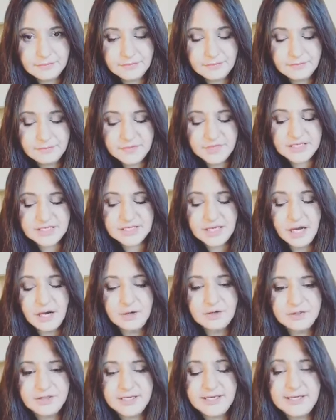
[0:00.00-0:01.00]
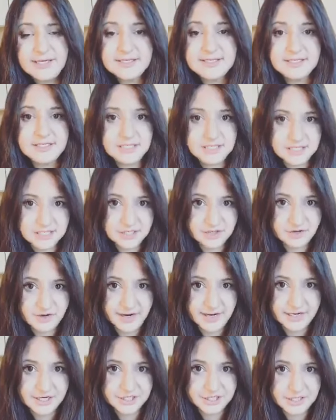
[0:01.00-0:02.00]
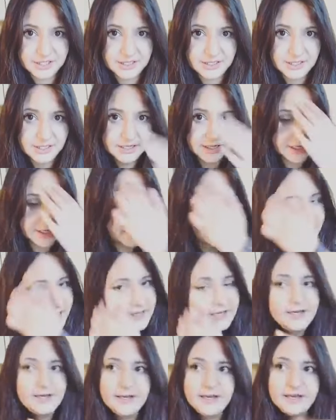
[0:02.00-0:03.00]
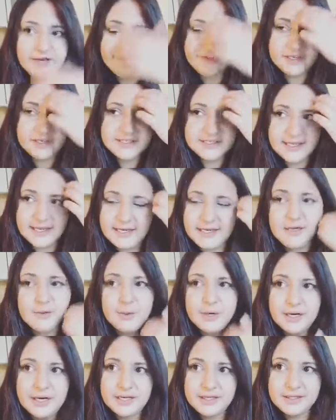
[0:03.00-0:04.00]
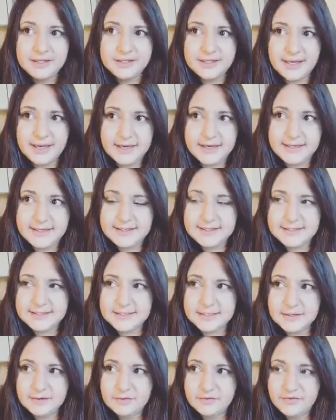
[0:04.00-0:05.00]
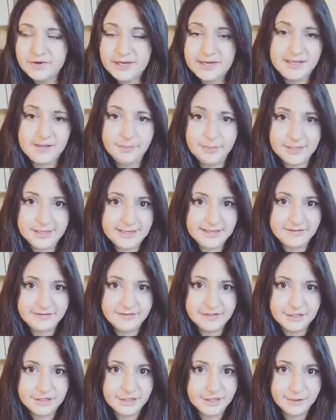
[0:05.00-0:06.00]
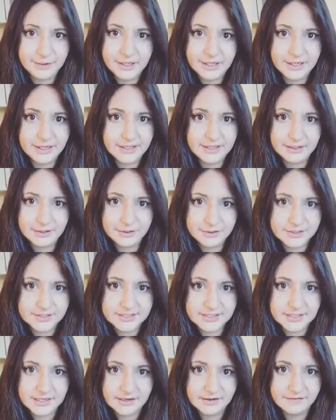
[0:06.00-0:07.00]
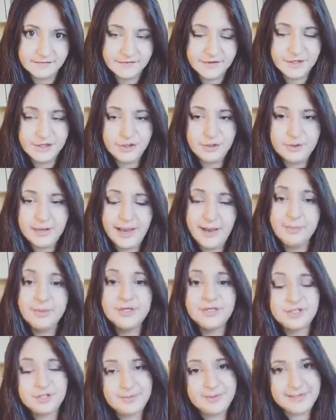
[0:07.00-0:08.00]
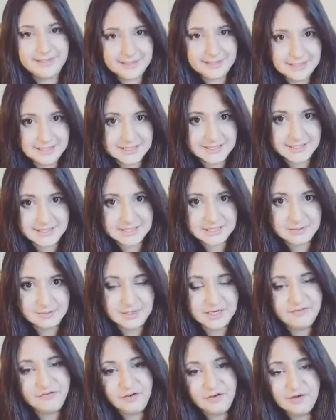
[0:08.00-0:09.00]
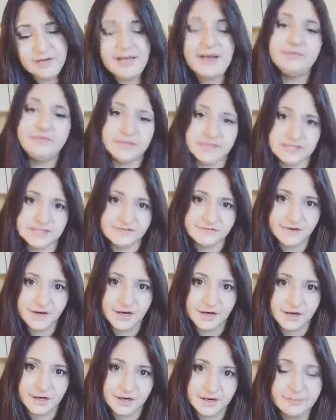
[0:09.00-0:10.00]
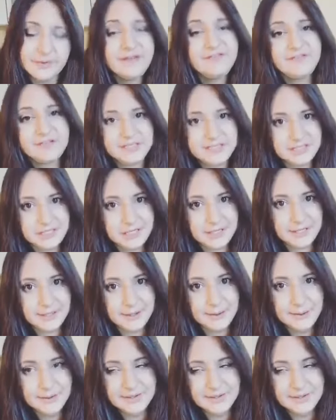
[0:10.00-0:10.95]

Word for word: This whole thing is a distraction. If there's anyone that is really believe in the Noahide law stuff and you happen to be listening to me, if you come this far in my video,